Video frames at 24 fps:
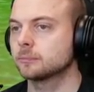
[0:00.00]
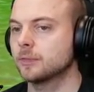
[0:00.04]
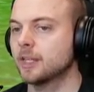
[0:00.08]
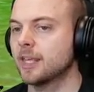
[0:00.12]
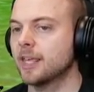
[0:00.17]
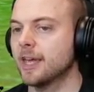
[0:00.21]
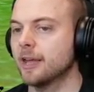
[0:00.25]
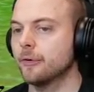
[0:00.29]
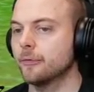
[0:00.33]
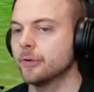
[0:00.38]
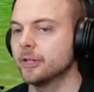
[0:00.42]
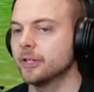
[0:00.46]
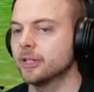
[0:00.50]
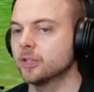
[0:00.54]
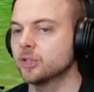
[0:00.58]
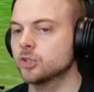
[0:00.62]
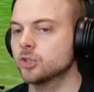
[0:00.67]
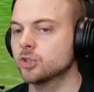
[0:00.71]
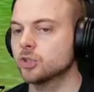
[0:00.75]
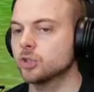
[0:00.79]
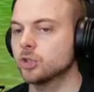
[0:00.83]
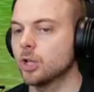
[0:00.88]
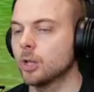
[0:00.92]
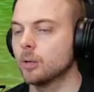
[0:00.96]
Get rid of
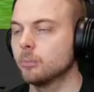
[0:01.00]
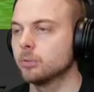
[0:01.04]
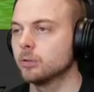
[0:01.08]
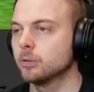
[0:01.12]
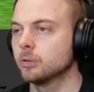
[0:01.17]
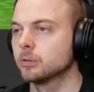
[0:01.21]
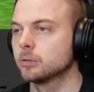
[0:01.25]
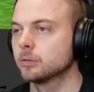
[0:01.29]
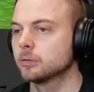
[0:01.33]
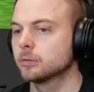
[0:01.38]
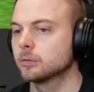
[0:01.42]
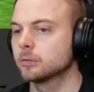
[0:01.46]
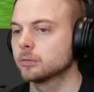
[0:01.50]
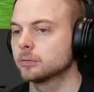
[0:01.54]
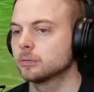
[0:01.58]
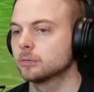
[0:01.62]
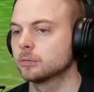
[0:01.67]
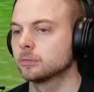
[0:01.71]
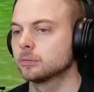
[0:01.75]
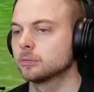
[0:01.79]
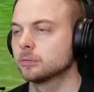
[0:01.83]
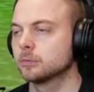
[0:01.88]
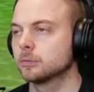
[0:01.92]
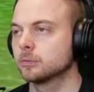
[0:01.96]
Slobble.
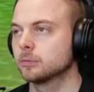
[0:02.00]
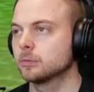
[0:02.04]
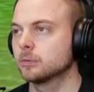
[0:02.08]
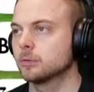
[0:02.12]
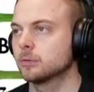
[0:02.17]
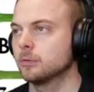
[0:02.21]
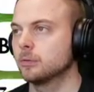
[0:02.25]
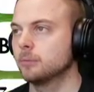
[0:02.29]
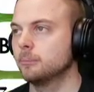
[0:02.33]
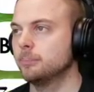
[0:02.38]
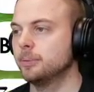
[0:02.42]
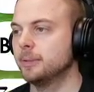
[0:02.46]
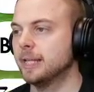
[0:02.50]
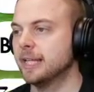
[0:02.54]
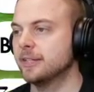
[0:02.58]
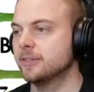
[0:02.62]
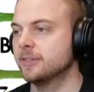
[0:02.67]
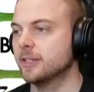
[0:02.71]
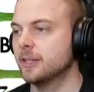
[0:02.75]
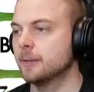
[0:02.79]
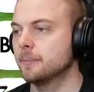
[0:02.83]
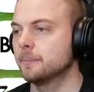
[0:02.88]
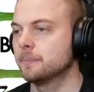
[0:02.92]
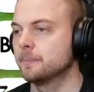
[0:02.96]

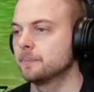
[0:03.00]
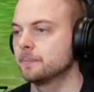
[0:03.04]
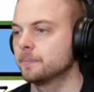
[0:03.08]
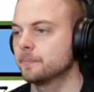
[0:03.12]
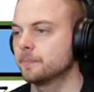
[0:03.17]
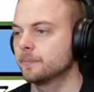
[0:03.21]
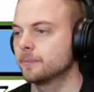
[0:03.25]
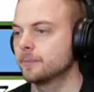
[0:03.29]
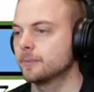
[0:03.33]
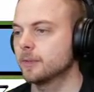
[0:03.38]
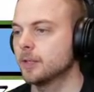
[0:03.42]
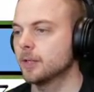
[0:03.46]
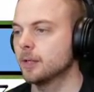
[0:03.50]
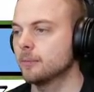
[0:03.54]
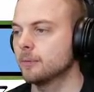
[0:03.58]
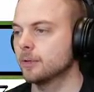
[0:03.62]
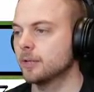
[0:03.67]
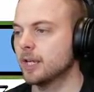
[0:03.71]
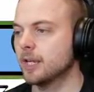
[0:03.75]
Bless him. I'm not